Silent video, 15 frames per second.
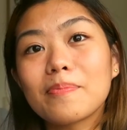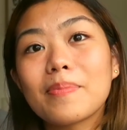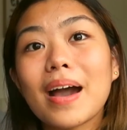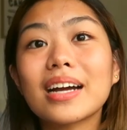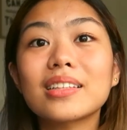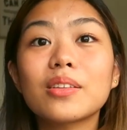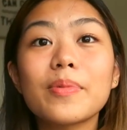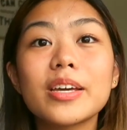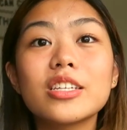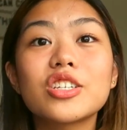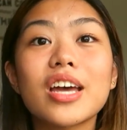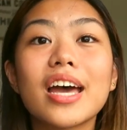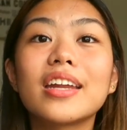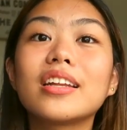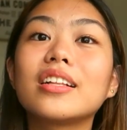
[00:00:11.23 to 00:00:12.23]
back to my
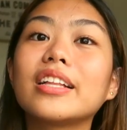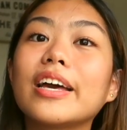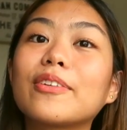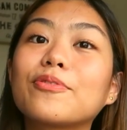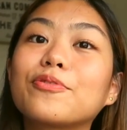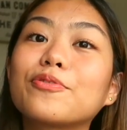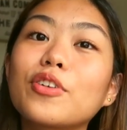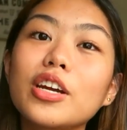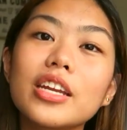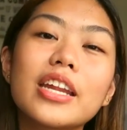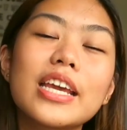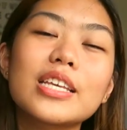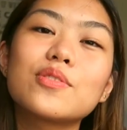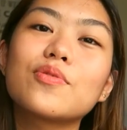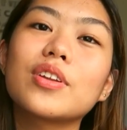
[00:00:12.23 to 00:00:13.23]
channel, and for
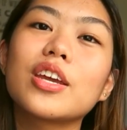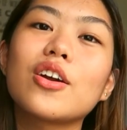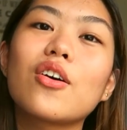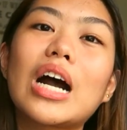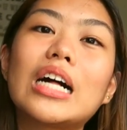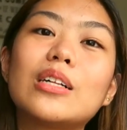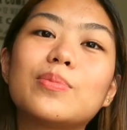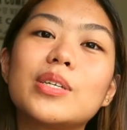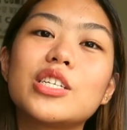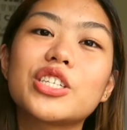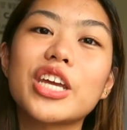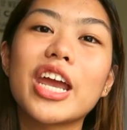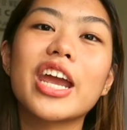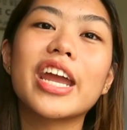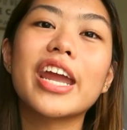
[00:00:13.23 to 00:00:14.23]
today's video I'll be
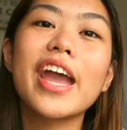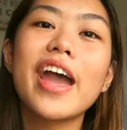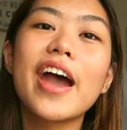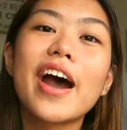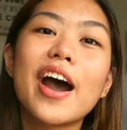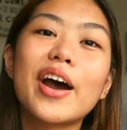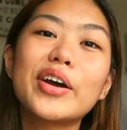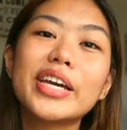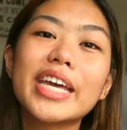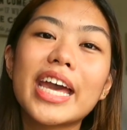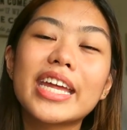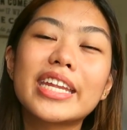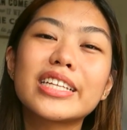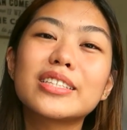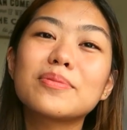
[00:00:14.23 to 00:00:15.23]
sharing how I
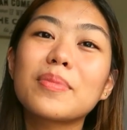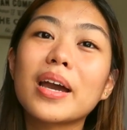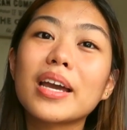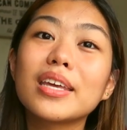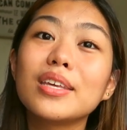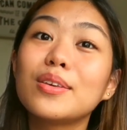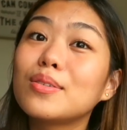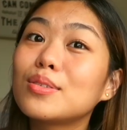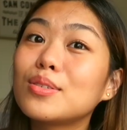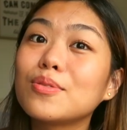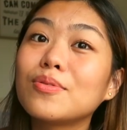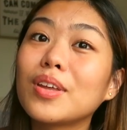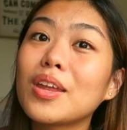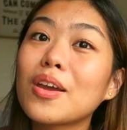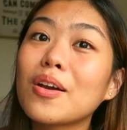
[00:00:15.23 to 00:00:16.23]
edit my
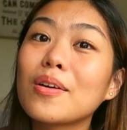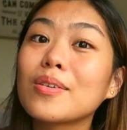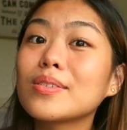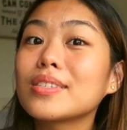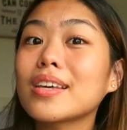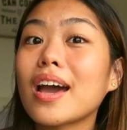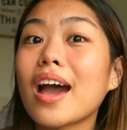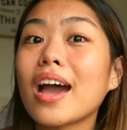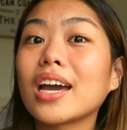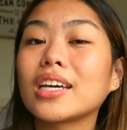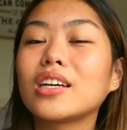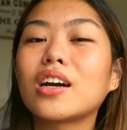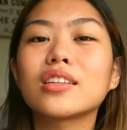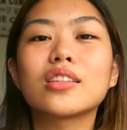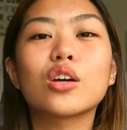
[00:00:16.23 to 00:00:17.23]
YouTube videos. I
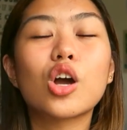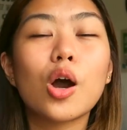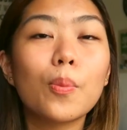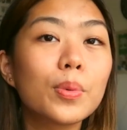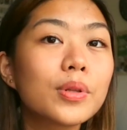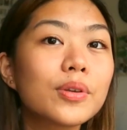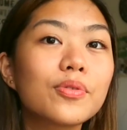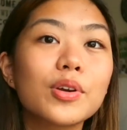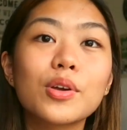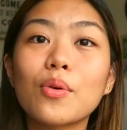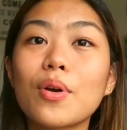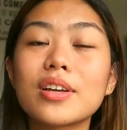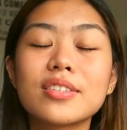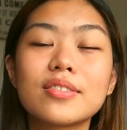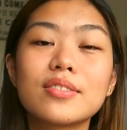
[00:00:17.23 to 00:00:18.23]
got a couple of
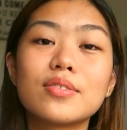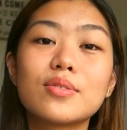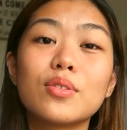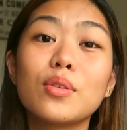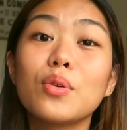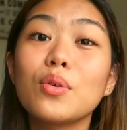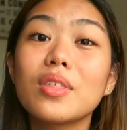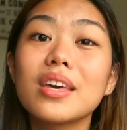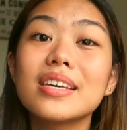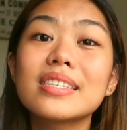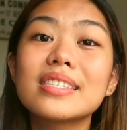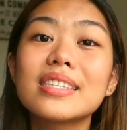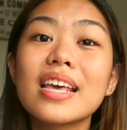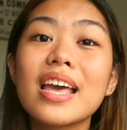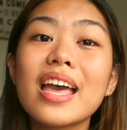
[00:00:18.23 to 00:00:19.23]
requests to do
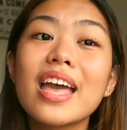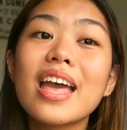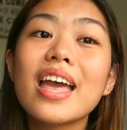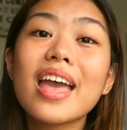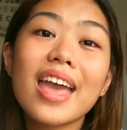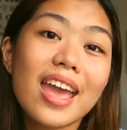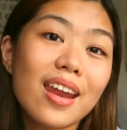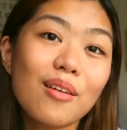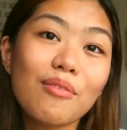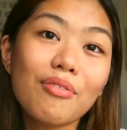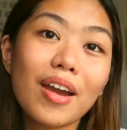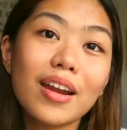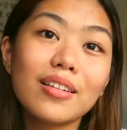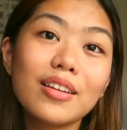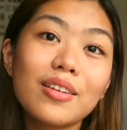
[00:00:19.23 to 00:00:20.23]
this and I'm
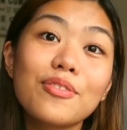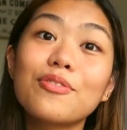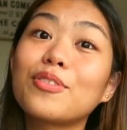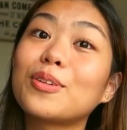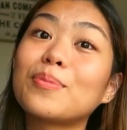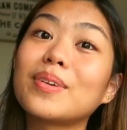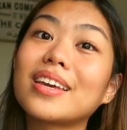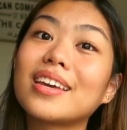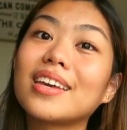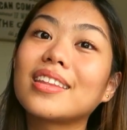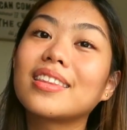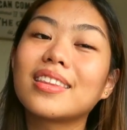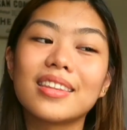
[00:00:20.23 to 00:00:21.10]
finally filming it.